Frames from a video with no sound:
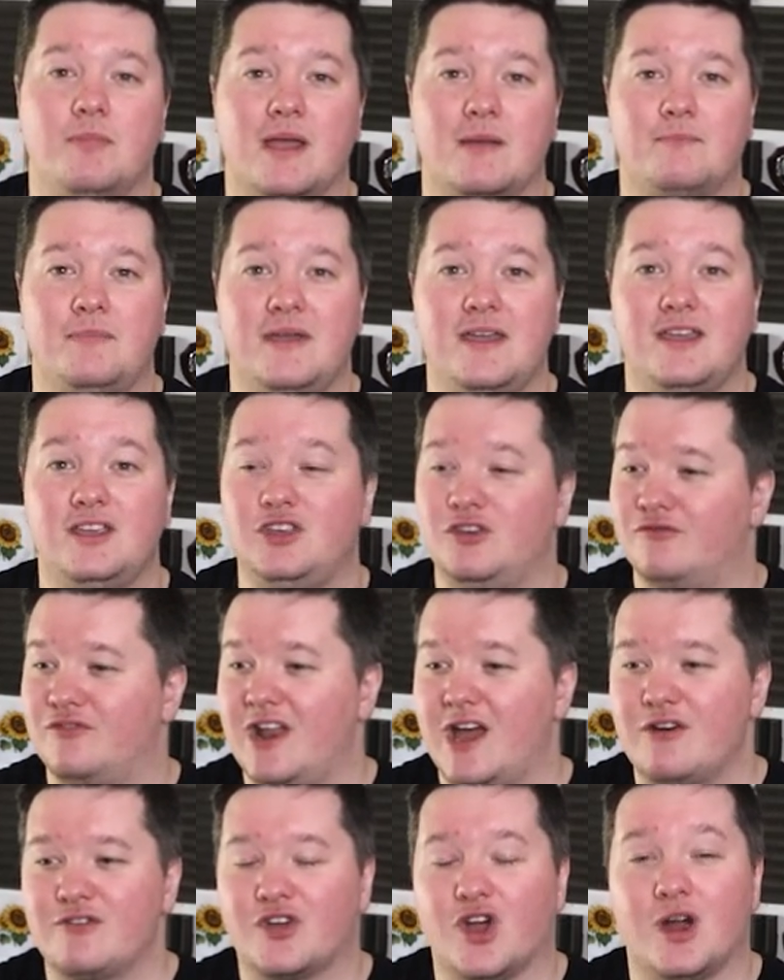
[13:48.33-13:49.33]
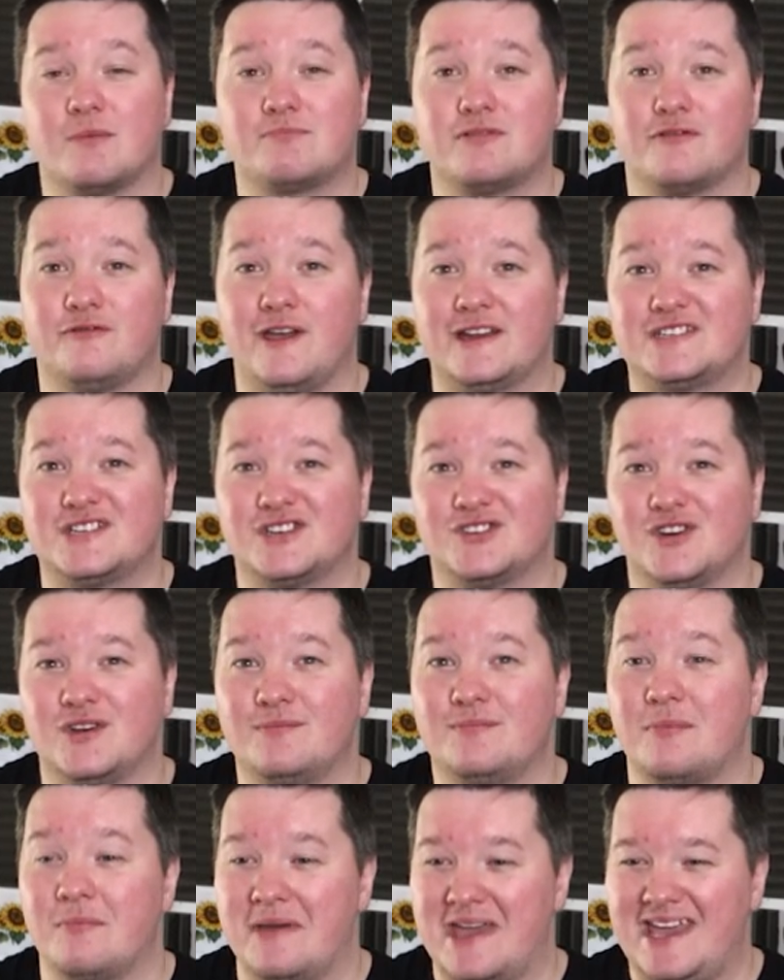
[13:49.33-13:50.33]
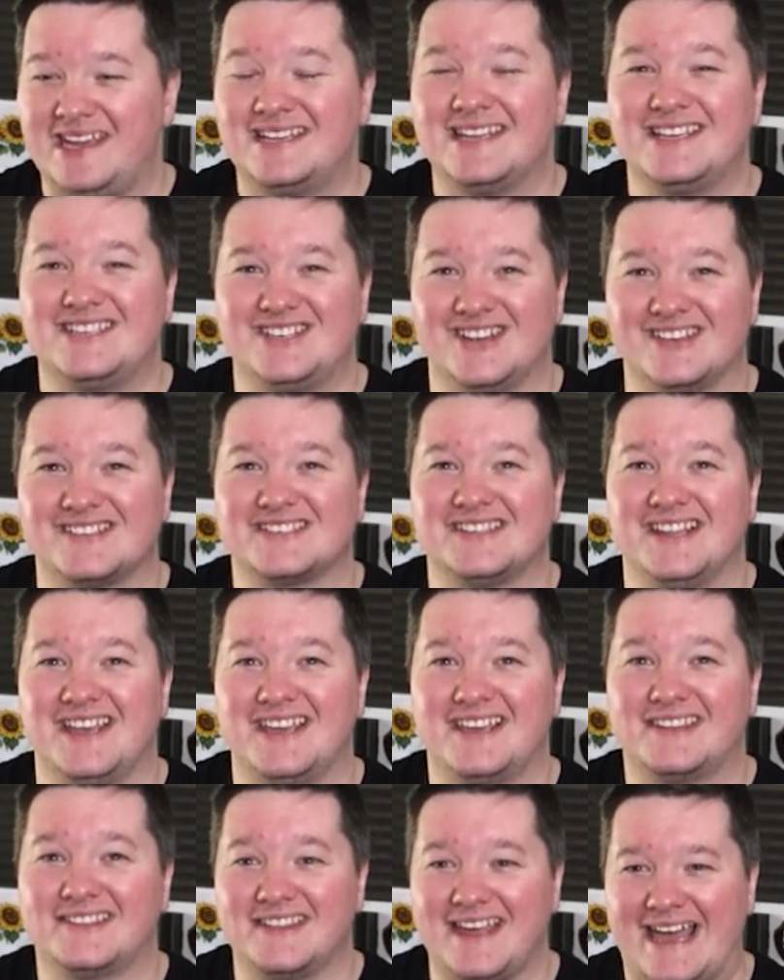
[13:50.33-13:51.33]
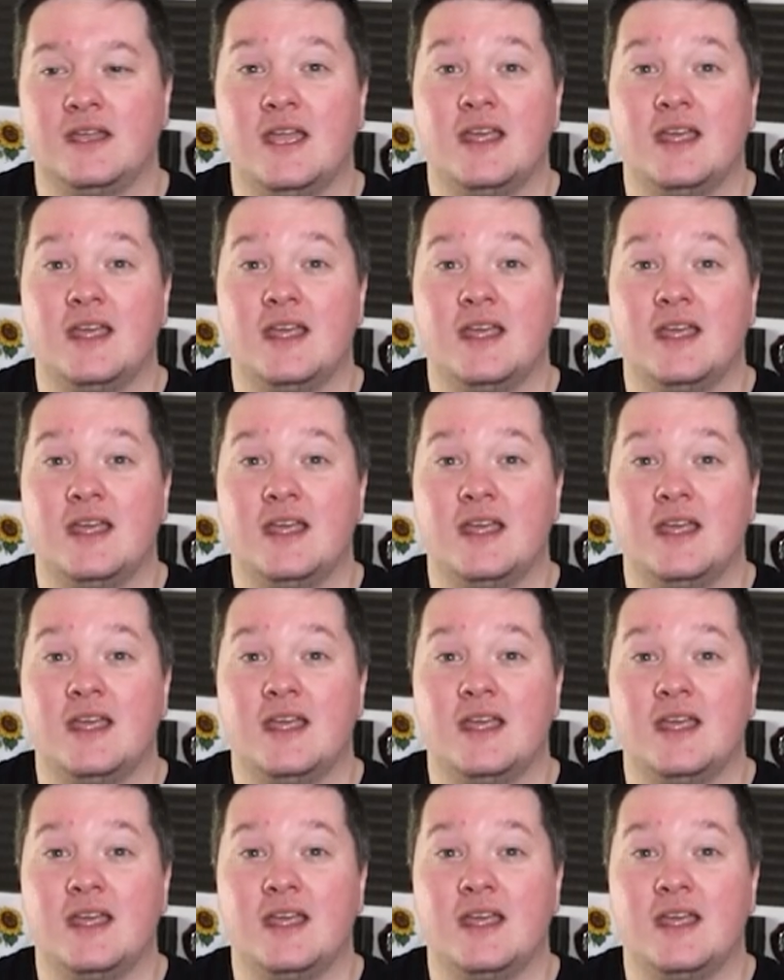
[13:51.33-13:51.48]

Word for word: ping, you've now got a profession group made just like that.